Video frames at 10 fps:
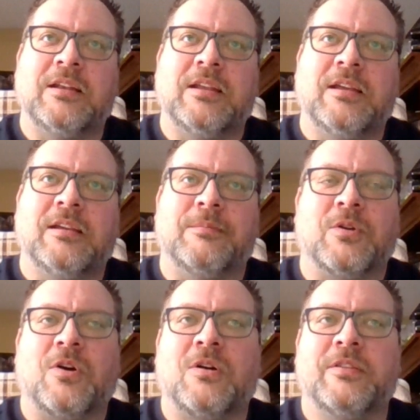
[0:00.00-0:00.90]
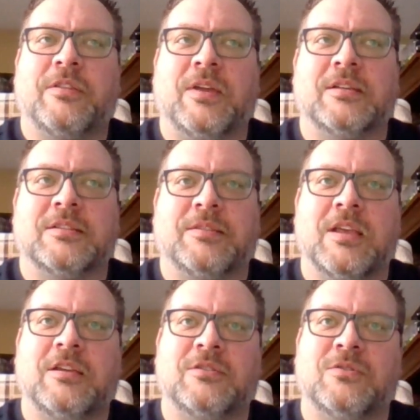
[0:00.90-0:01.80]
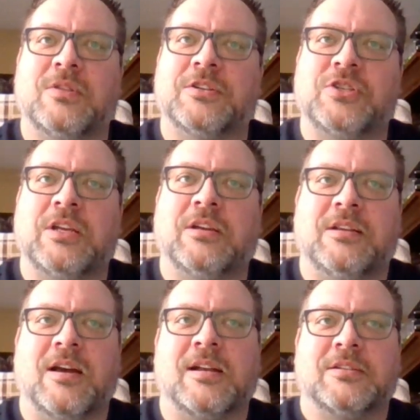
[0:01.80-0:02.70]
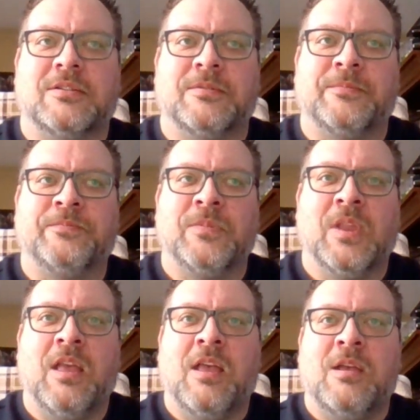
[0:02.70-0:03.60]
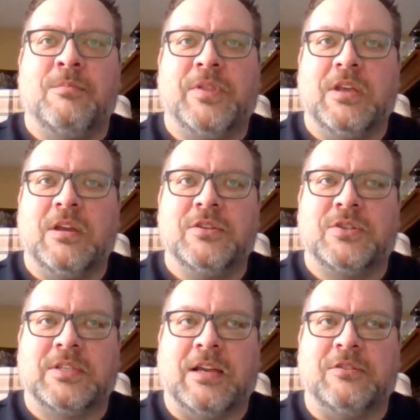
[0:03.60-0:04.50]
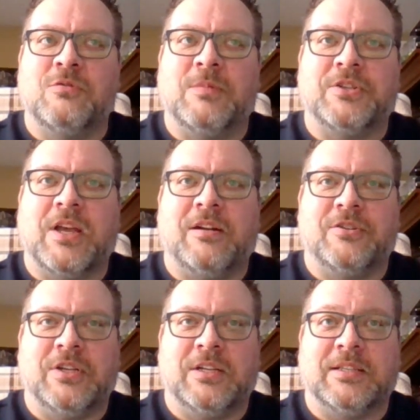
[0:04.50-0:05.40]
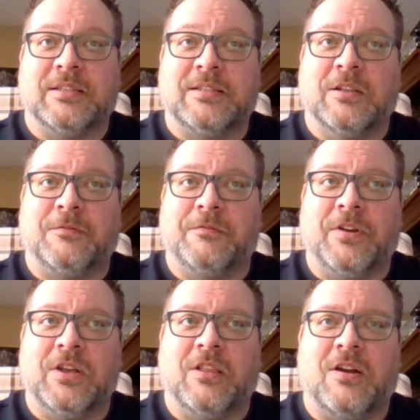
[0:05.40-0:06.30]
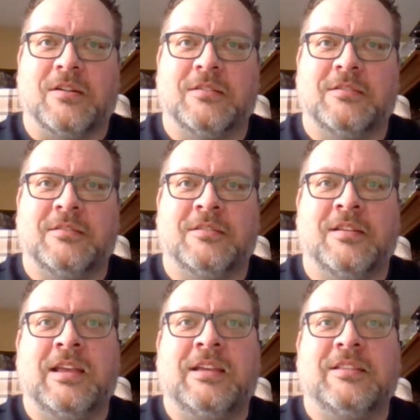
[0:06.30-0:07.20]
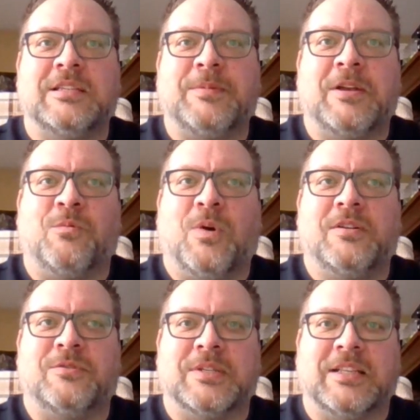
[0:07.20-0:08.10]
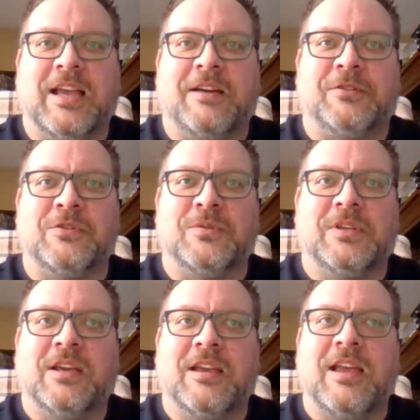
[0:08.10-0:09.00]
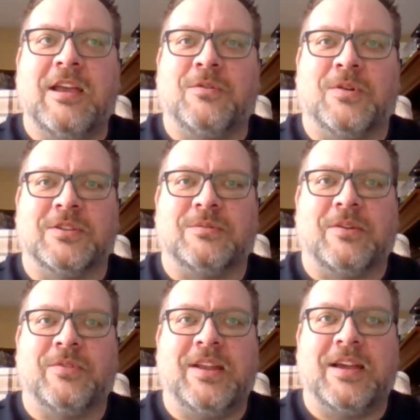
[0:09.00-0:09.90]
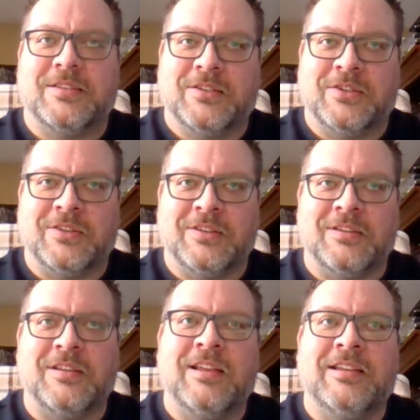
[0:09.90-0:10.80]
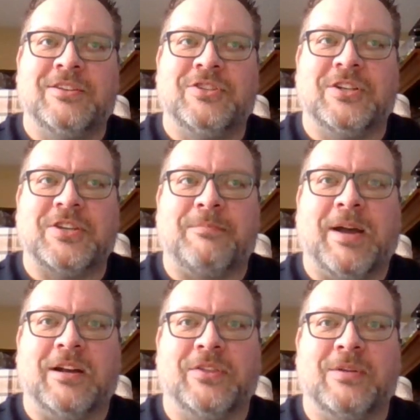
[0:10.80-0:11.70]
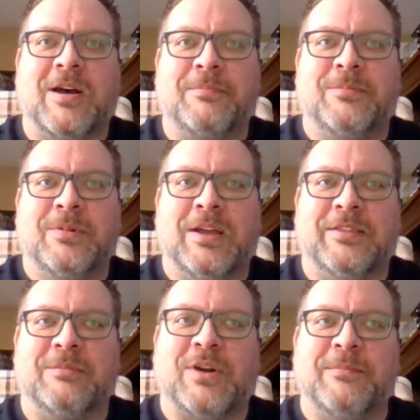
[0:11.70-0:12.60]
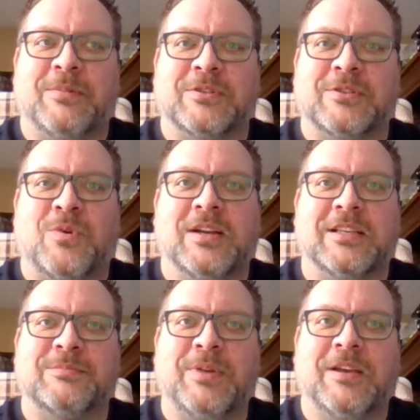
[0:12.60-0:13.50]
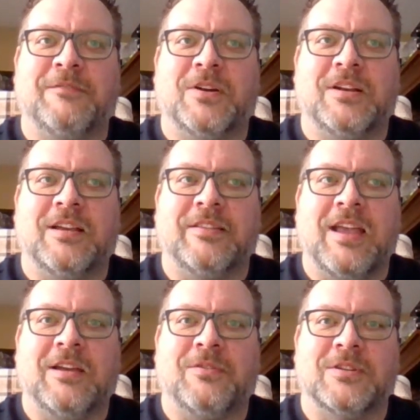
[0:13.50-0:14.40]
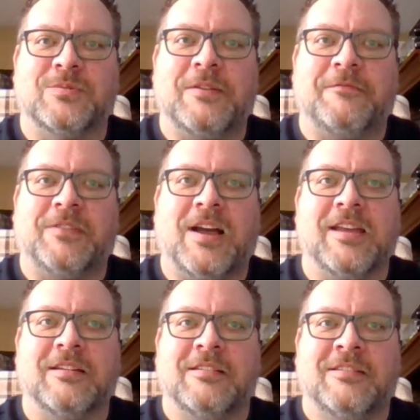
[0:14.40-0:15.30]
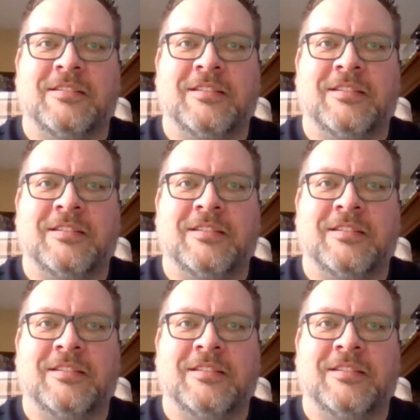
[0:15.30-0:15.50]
eating, and about all the things that they could do that she could not. But the youngsters had too much energy to sit still for very long. They spent one drizzly afternoon kicking acorns around the nest. Chit Chat piled them up, and then Bright Bill swung his big foot, and the acorns went flying.